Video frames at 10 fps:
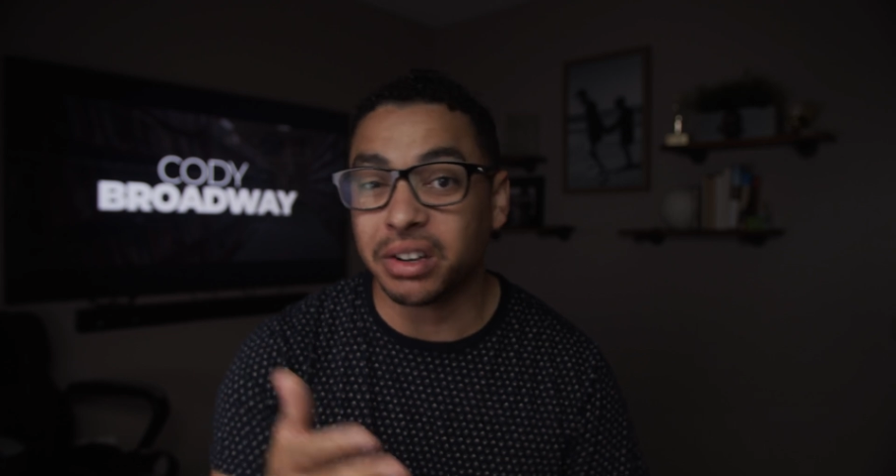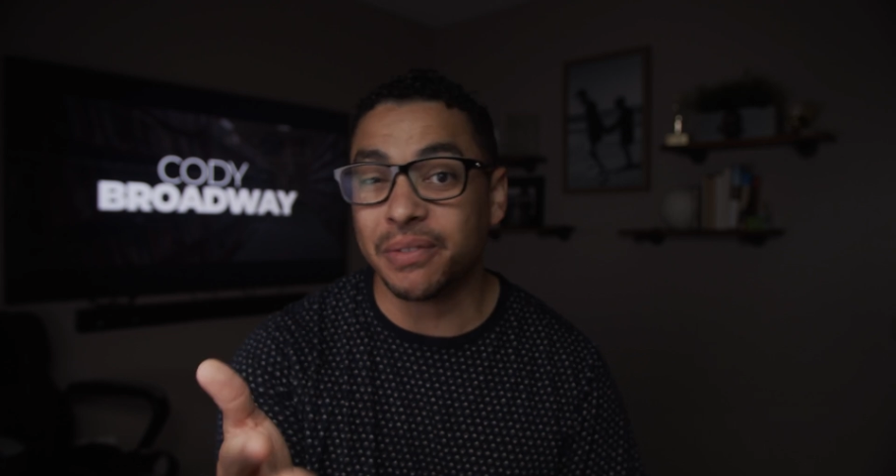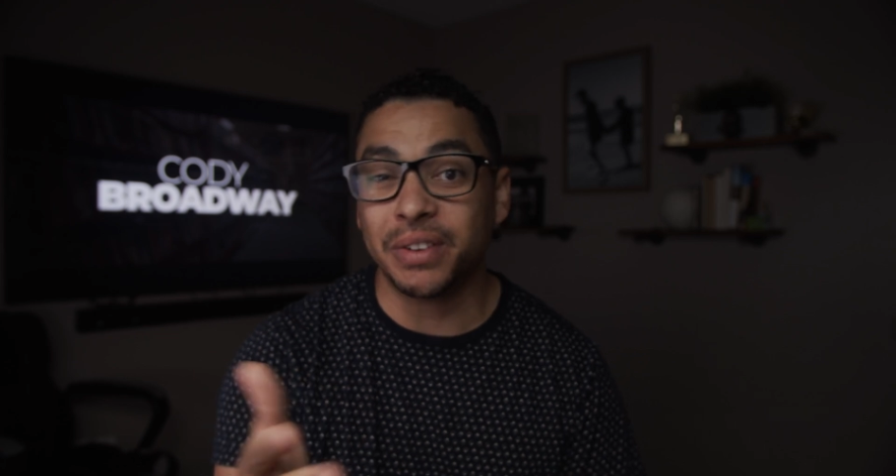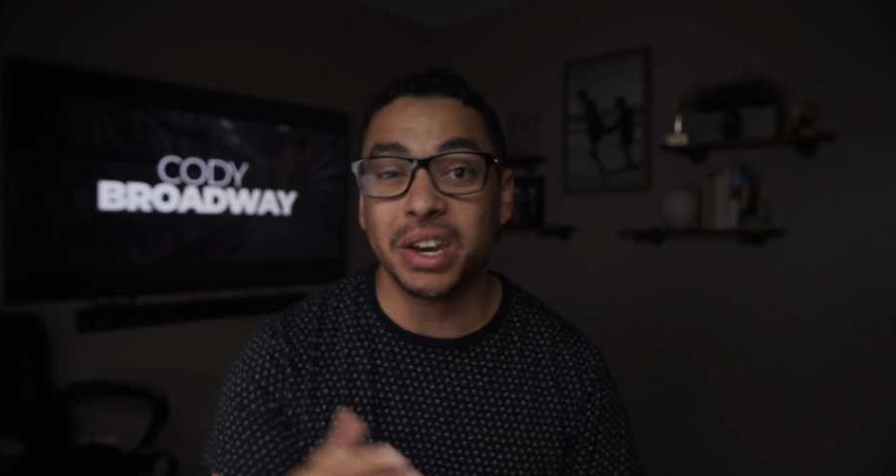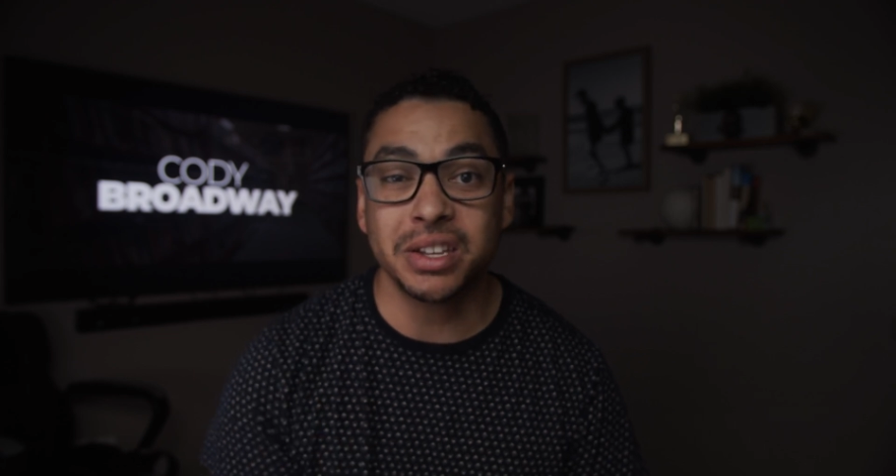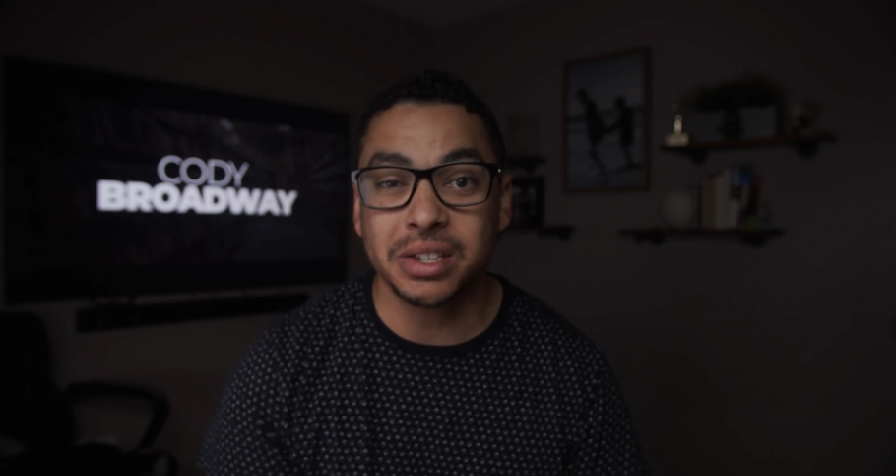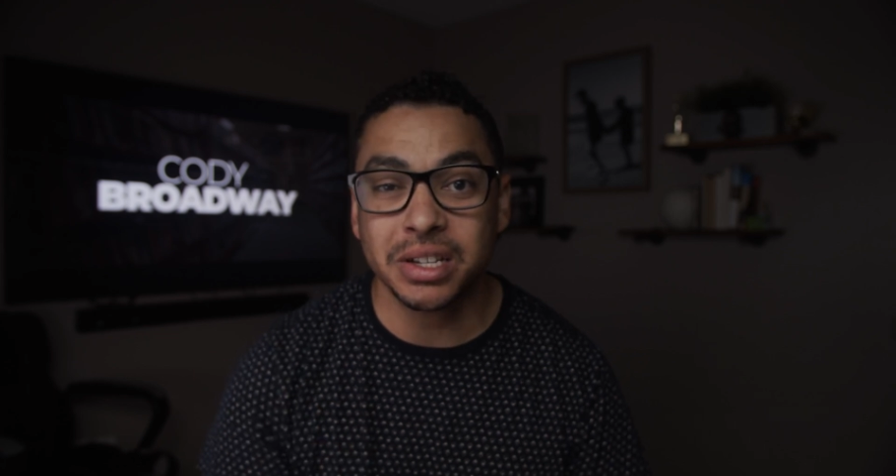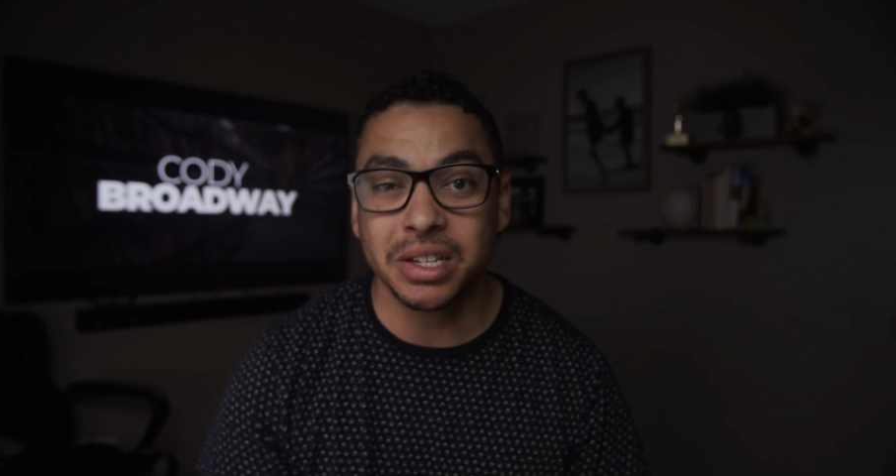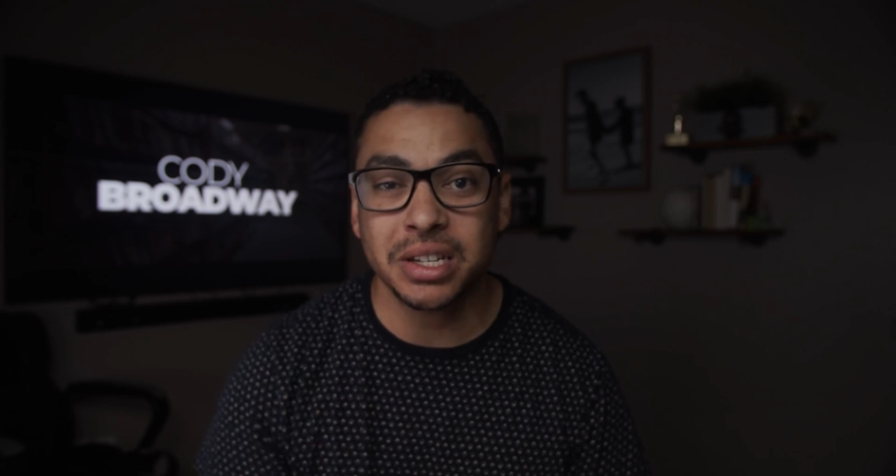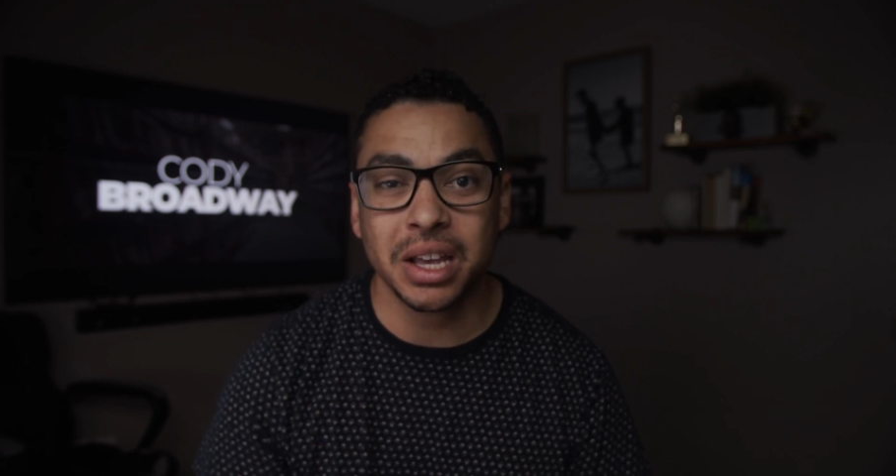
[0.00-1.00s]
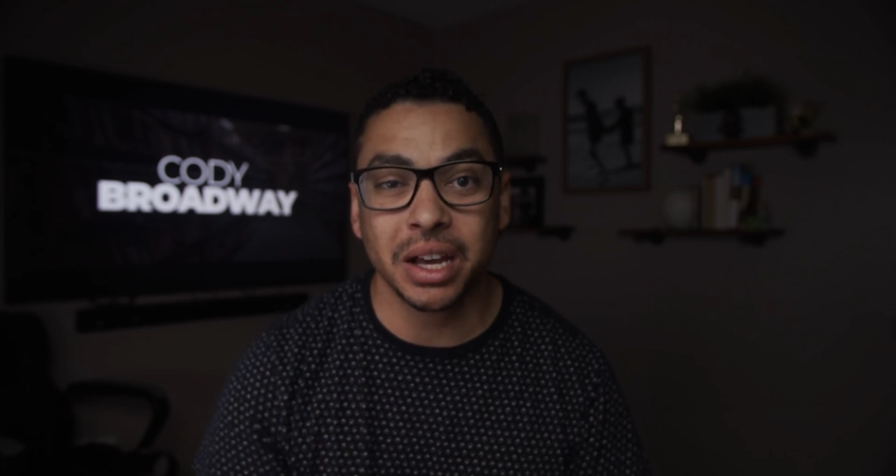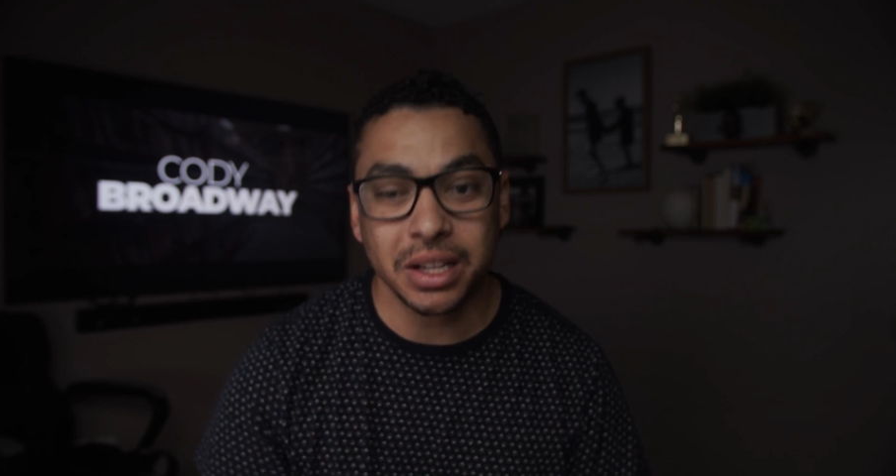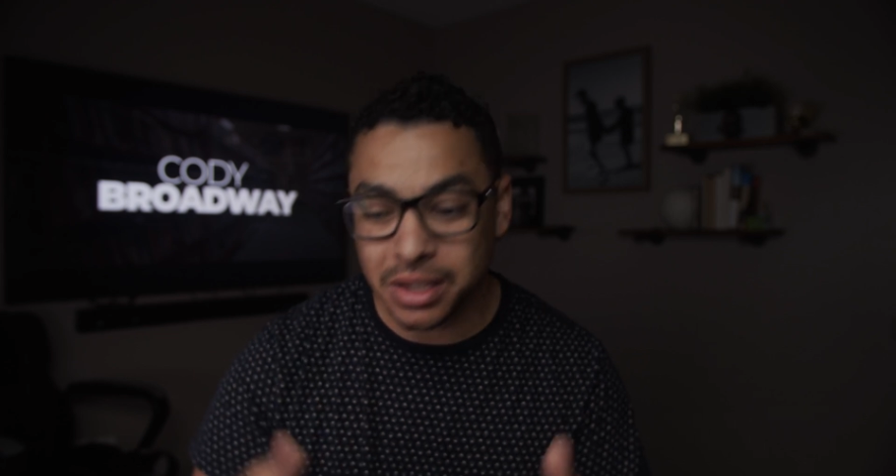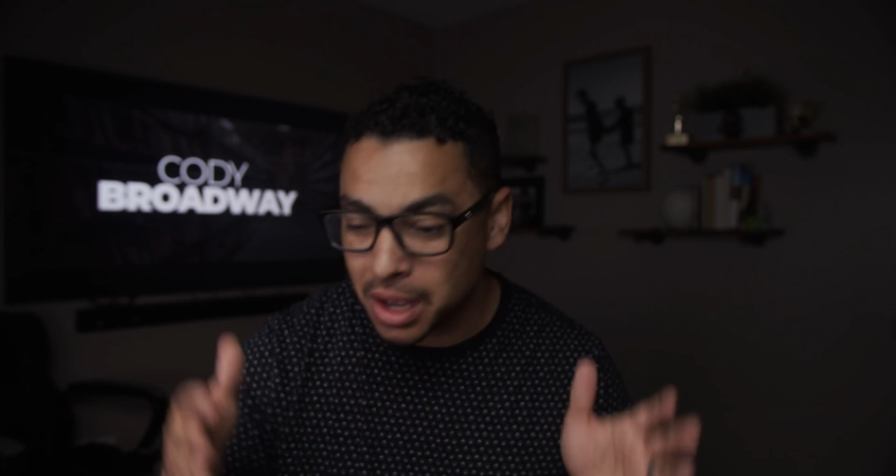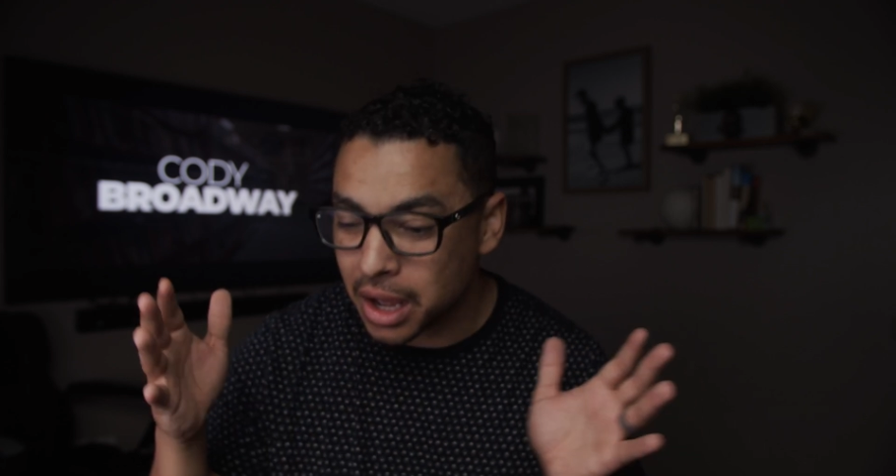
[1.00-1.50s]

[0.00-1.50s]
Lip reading: If it is 60 seconds,